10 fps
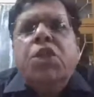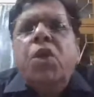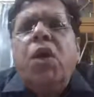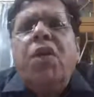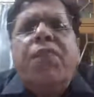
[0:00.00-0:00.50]

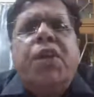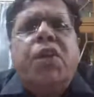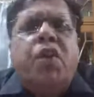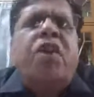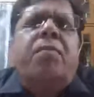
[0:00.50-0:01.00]
So if we
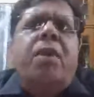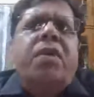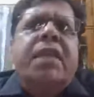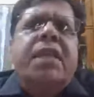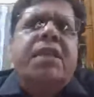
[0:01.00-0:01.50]
talk
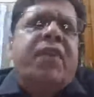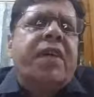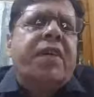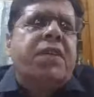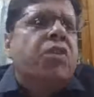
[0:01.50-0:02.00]
about risk
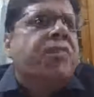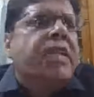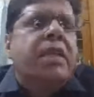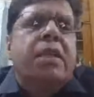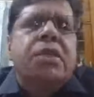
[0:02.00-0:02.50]
factors of
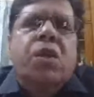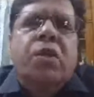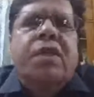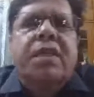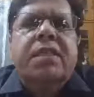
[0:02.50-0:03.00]

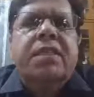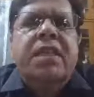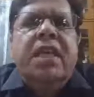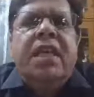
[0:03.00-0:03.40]
atherosclerosis,